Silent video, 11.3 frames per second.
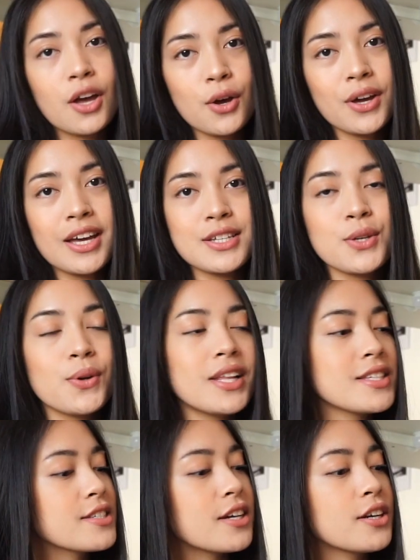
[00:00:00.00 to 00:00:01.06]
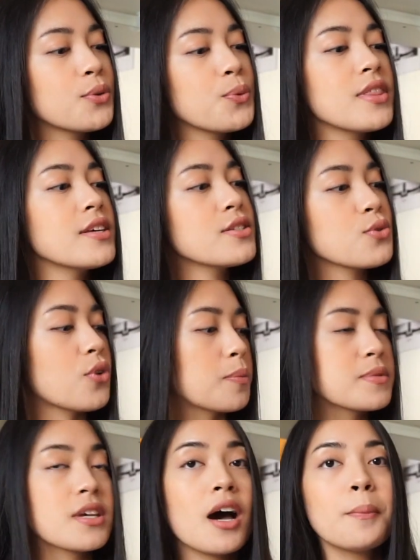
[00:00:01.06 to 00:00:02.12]
okay so let's start with this
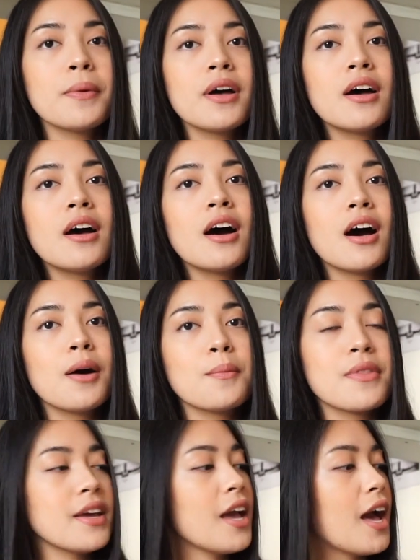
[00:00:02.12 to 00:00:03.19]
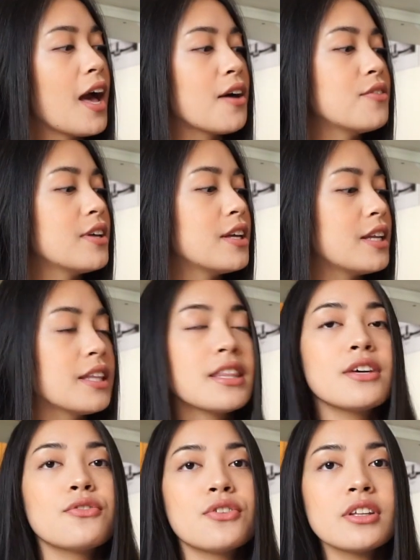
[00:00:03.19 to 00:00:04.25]
crop top um, they have it in
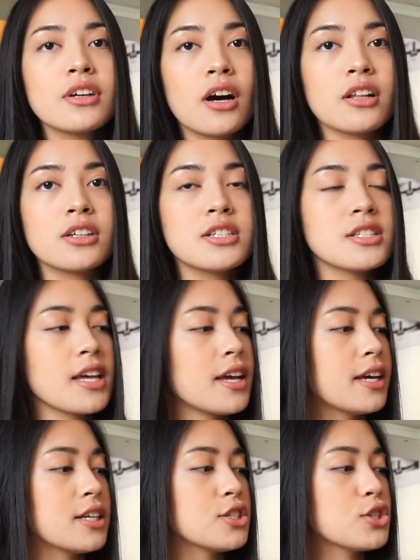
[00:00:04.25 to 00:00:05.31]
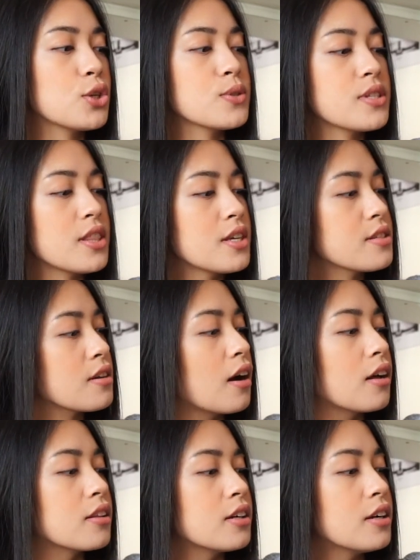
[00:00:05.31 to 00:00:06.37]
different colors and I chose this
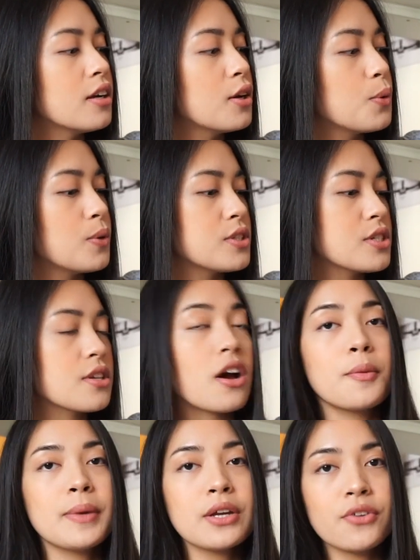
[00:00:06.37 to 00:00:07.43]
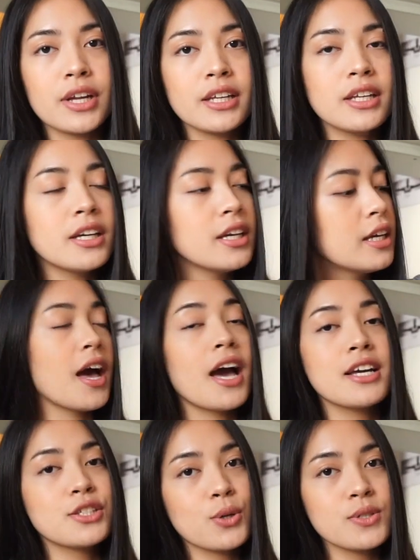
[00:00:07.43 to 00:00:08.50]
color which is army green
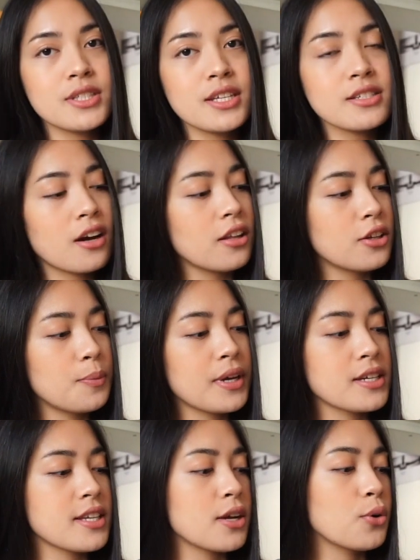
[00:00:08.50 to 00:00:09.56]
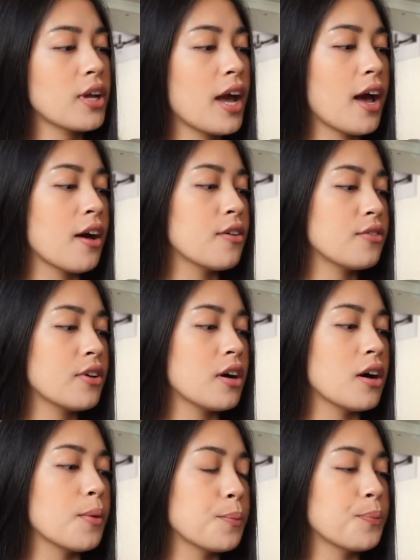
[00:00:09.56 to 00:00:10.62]
I chose this color because I don't have
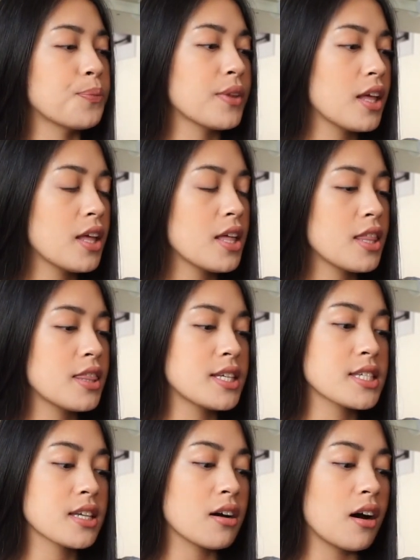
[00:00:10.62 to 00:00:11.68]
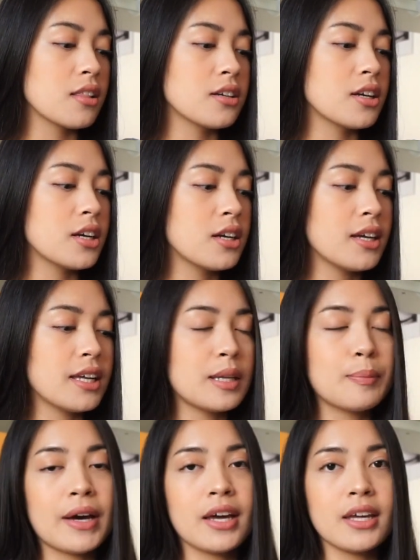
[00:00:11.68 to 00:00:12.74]
um, this color
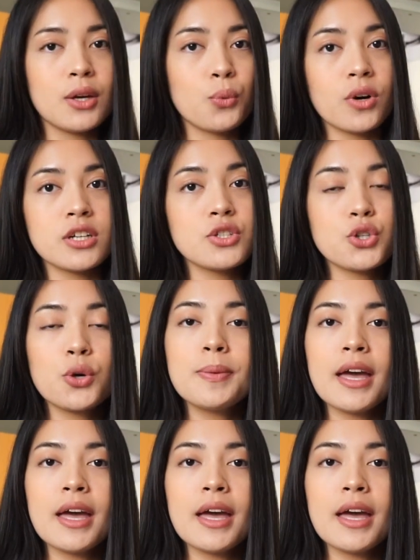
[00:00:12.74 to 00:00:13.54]
in my wardrobe